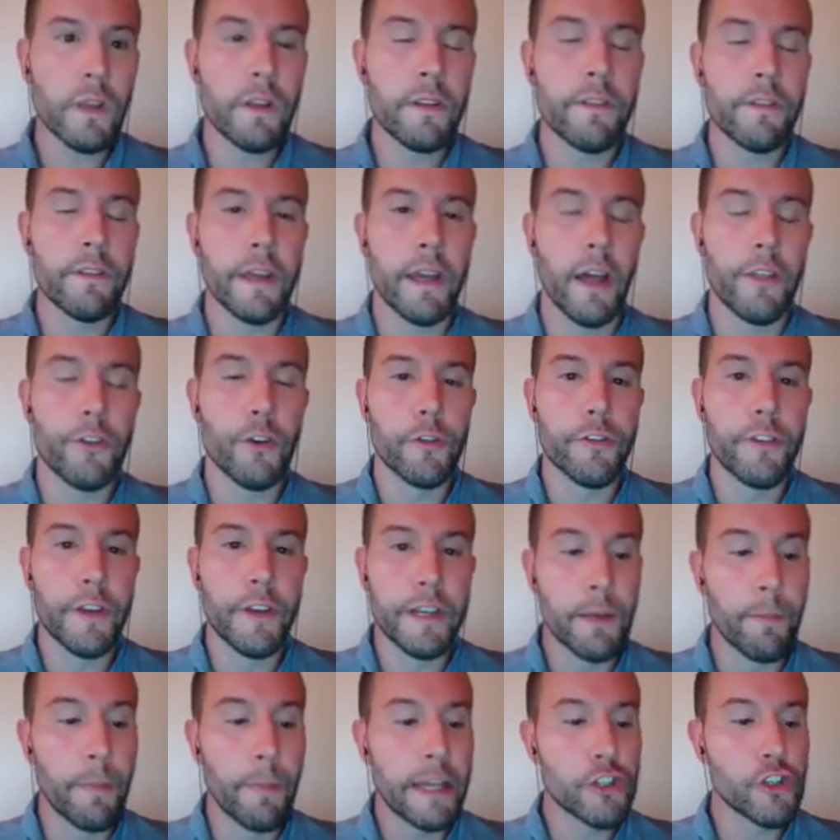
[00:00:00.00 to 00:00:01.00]
the other
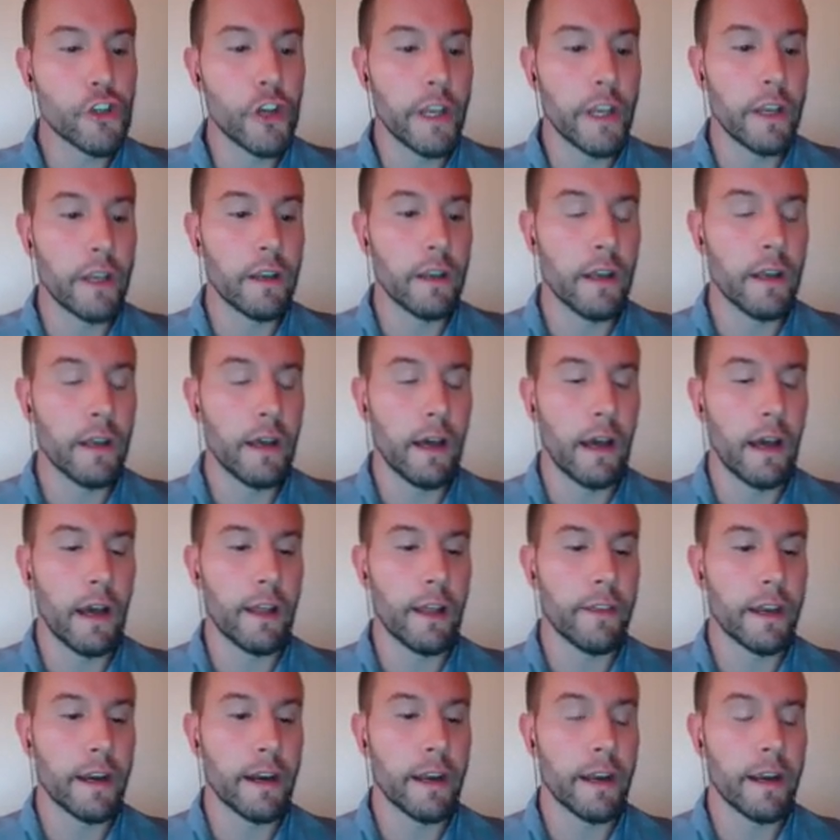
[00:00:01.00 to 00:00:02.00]
thing to mention
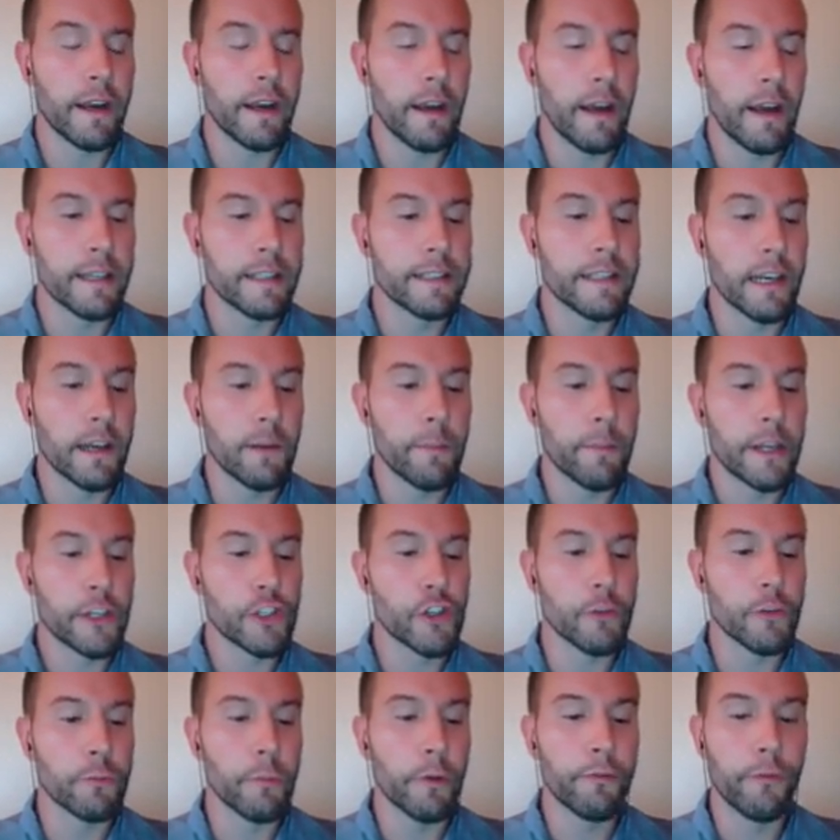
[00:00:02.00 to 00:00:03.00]
uh, that I, I, didn't
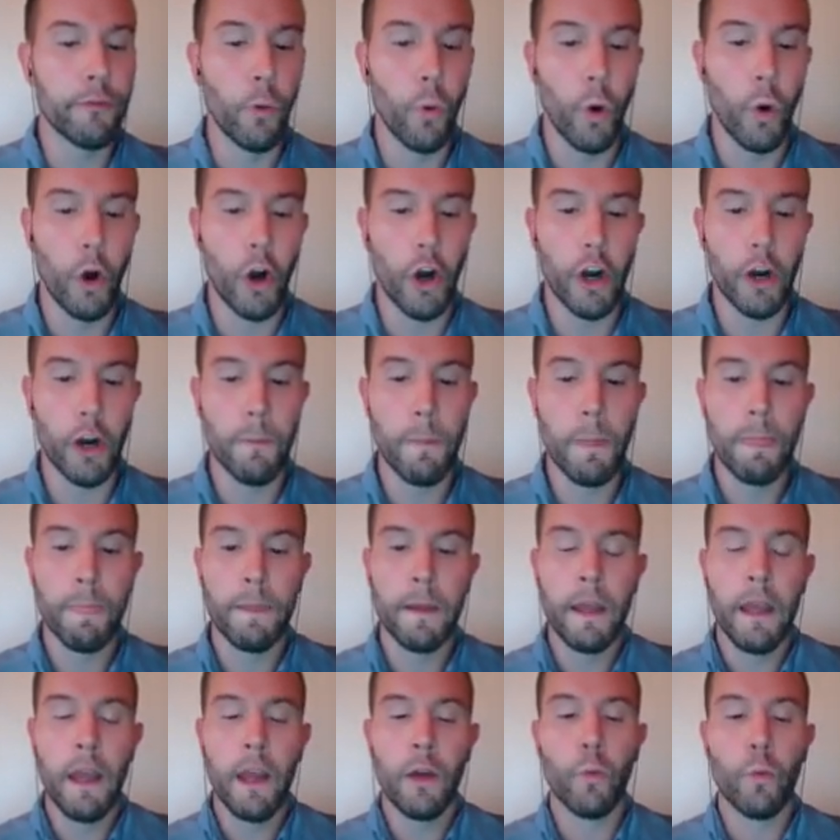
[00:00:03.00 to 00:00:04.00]
mention before
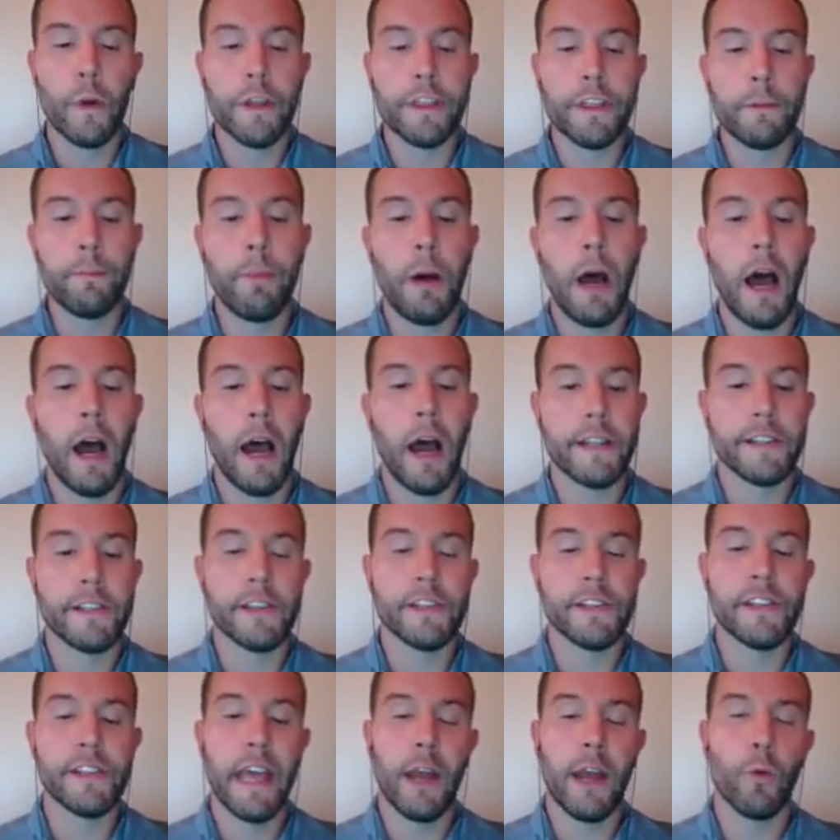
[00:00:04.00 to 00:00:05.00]
with the
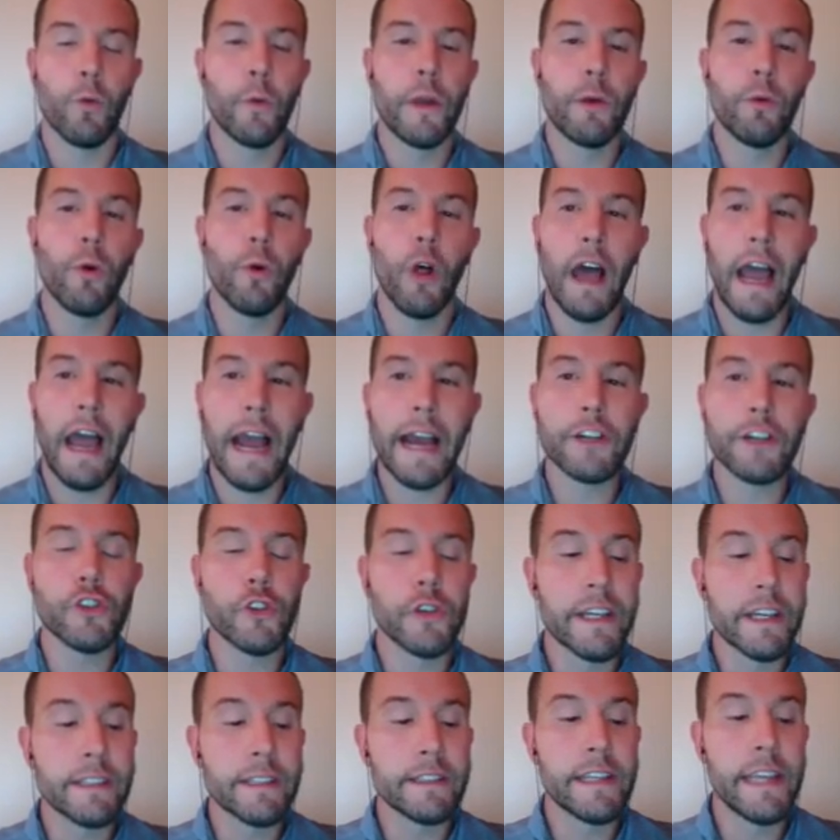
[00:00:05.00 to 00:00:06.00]
pods is that we will
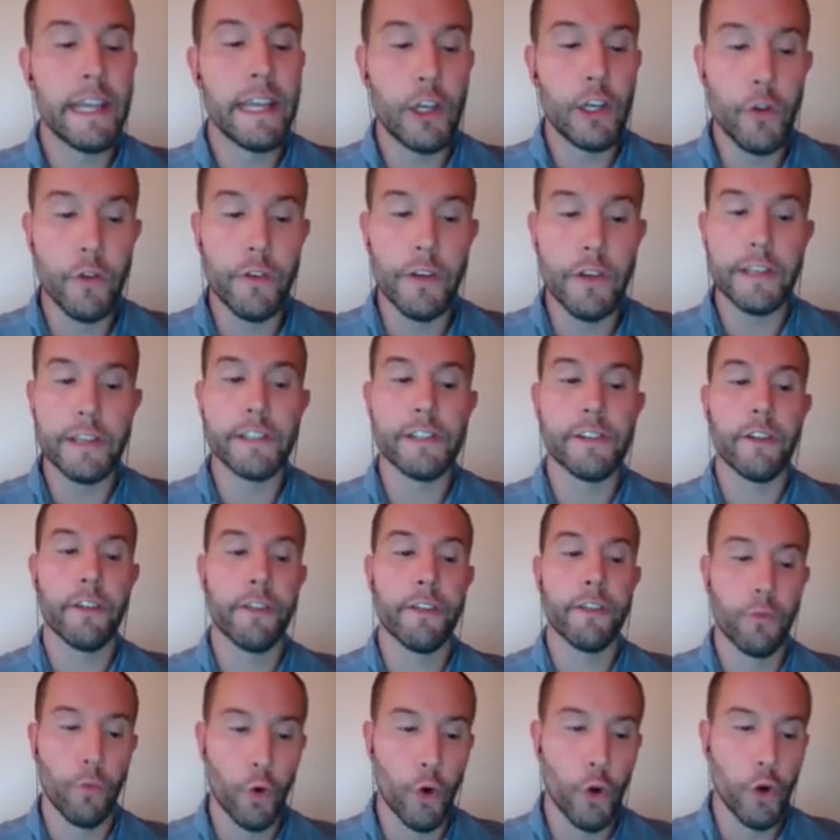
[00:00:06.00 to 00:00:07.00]
actually continue this
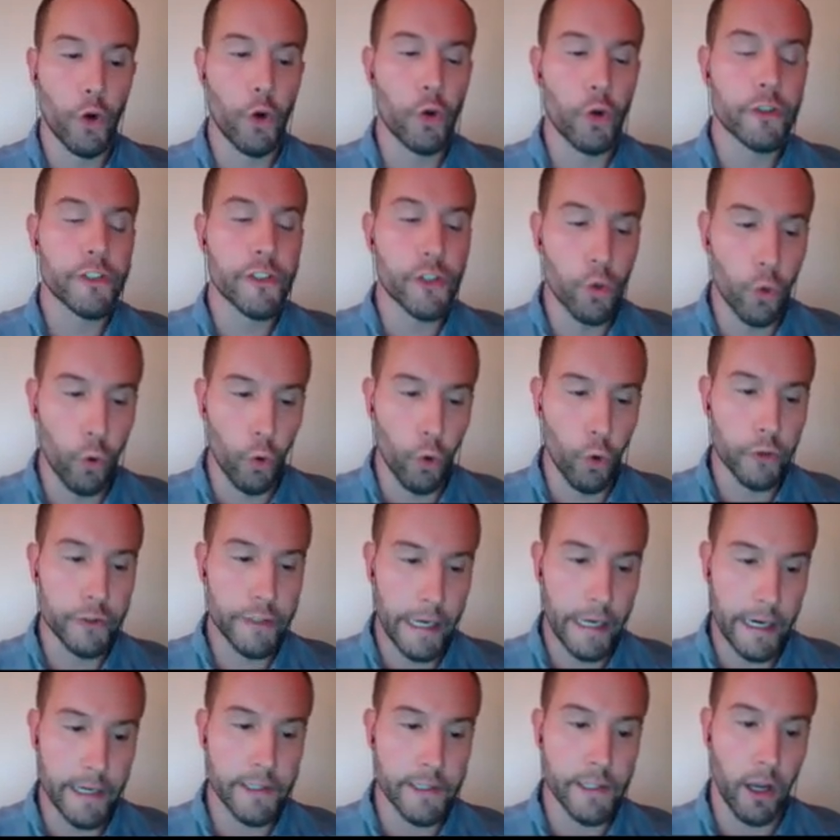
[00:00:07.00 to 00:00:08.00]
through school
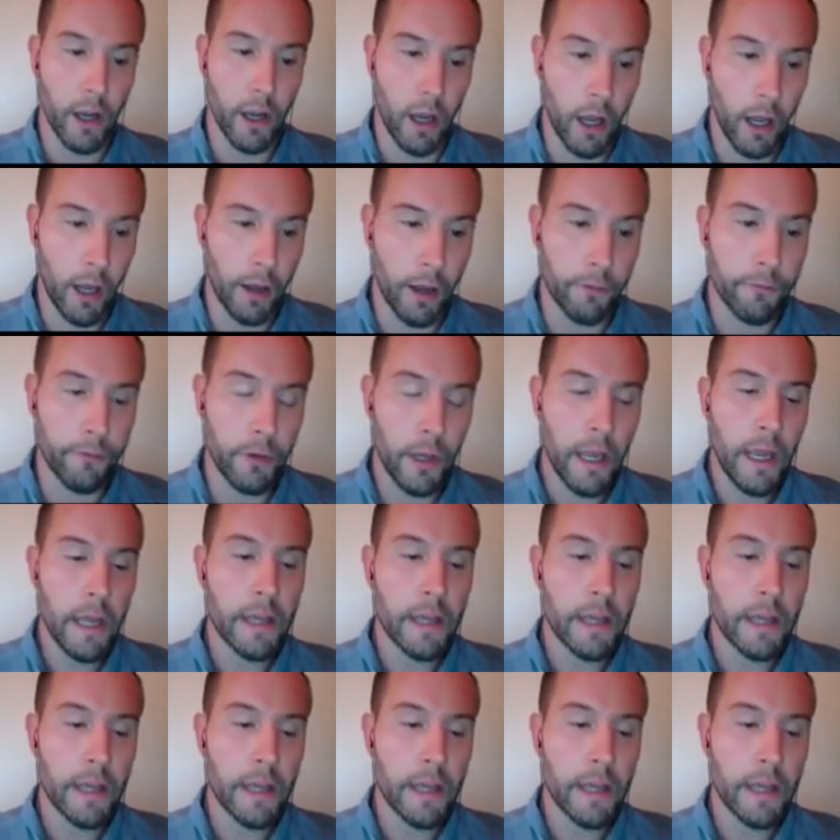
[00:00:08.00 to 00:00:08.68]
days off.